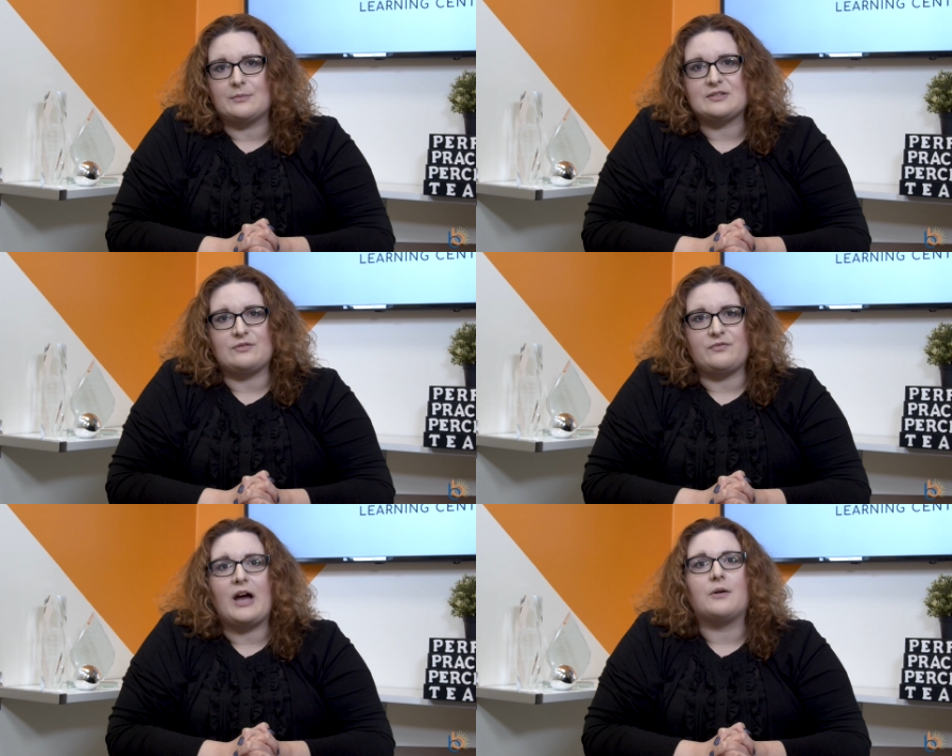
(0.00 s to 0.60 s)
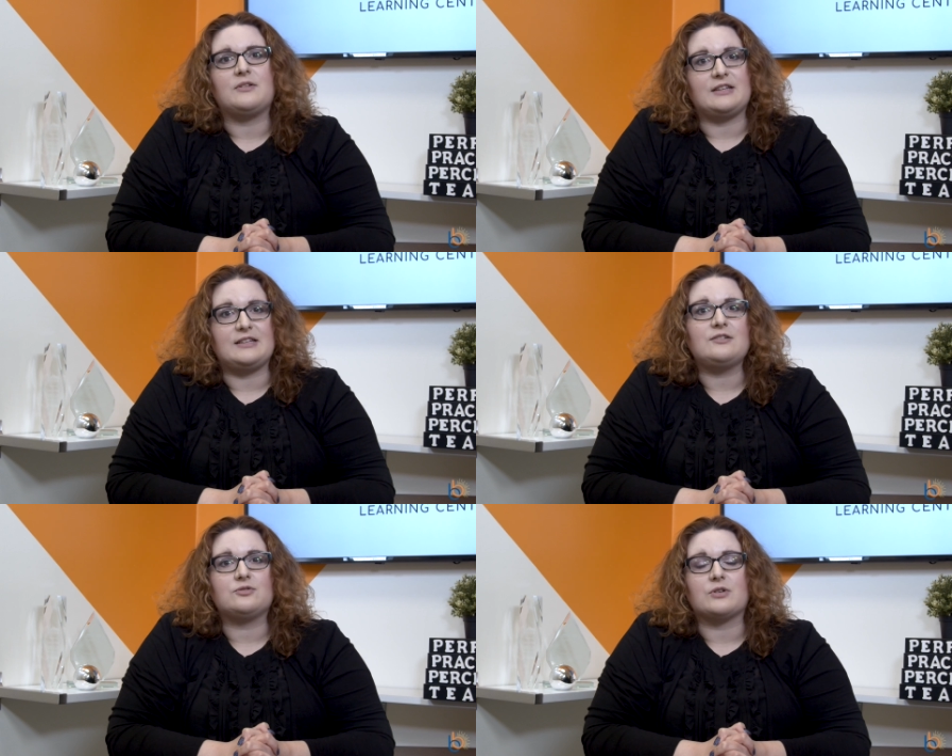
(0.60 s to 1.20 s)
was it found that
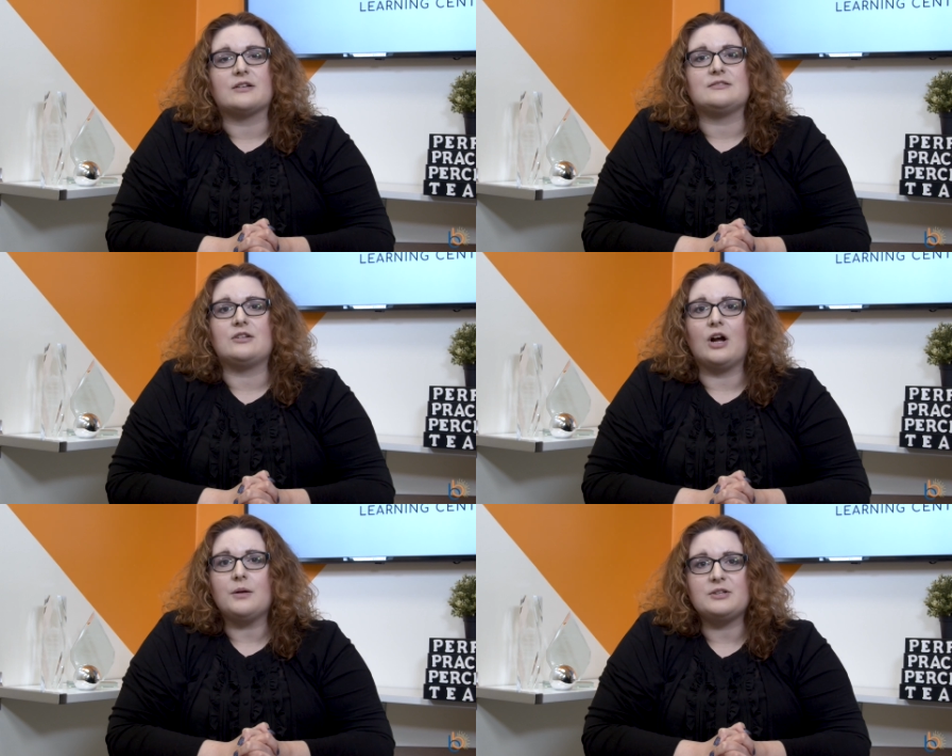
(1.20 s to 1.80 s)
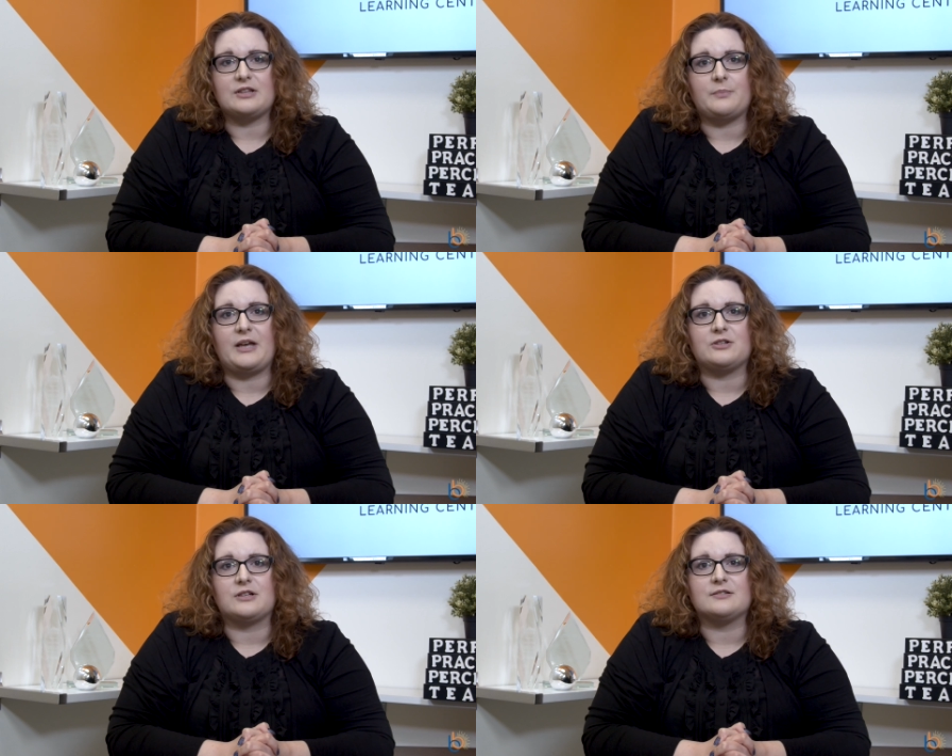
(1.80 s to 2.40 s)
these drugs did harm to their
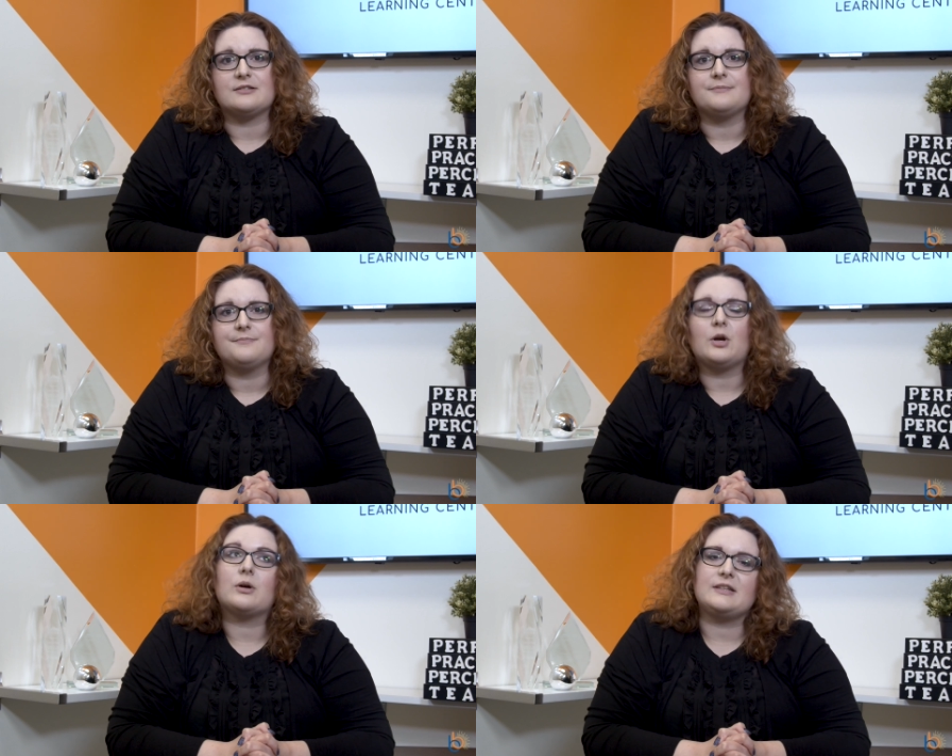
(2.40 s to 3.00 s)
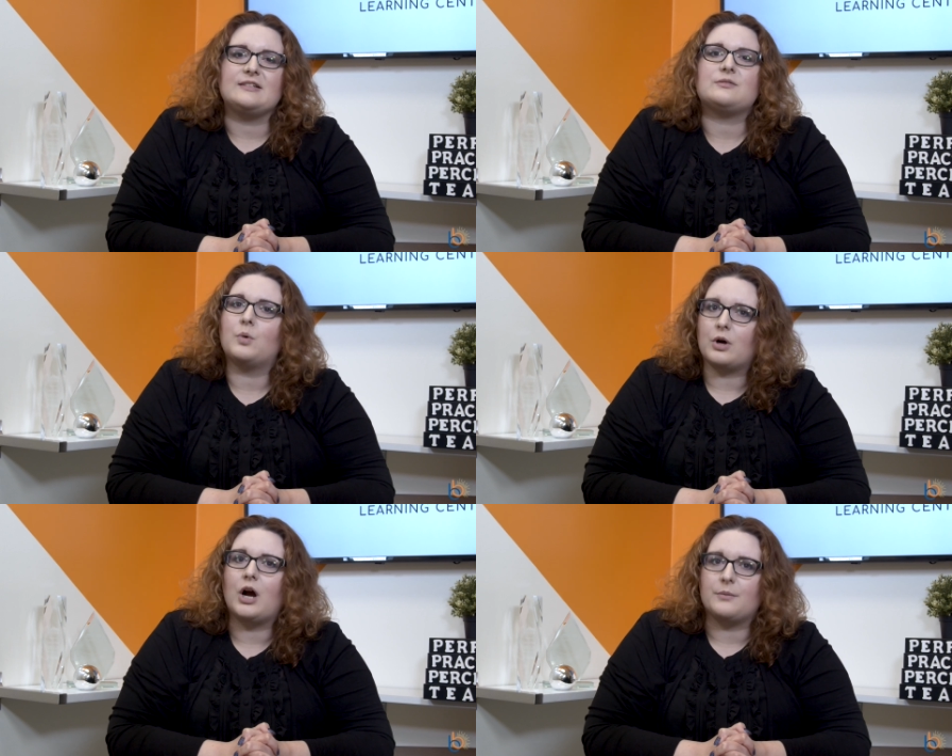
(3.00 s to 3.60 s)
patients, or at least
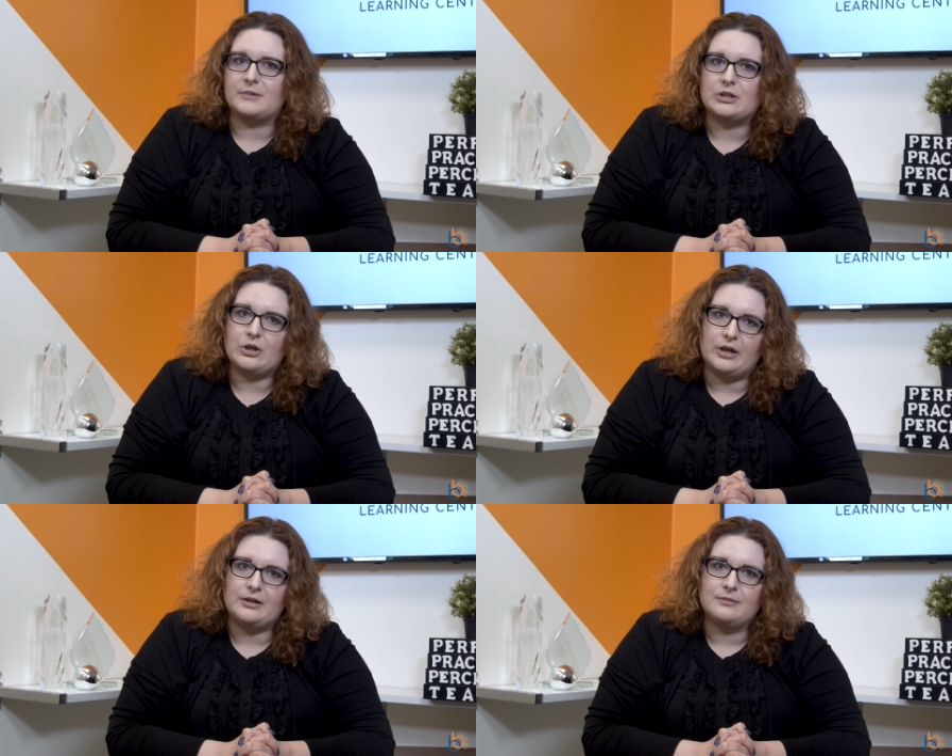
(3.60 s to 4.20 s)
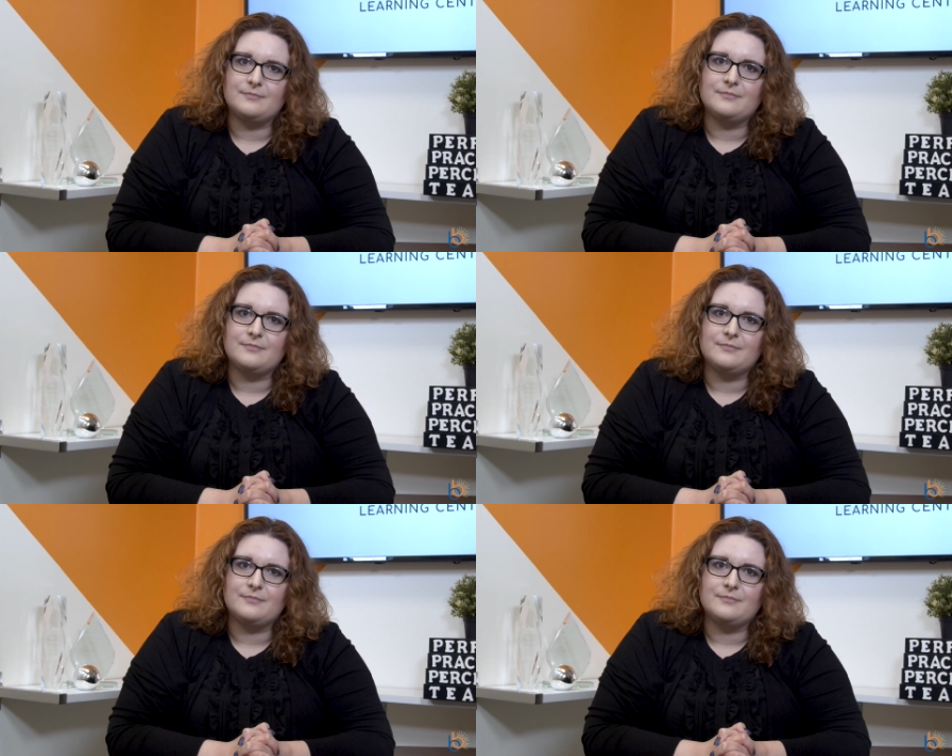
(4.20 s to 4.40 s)
more harm than good.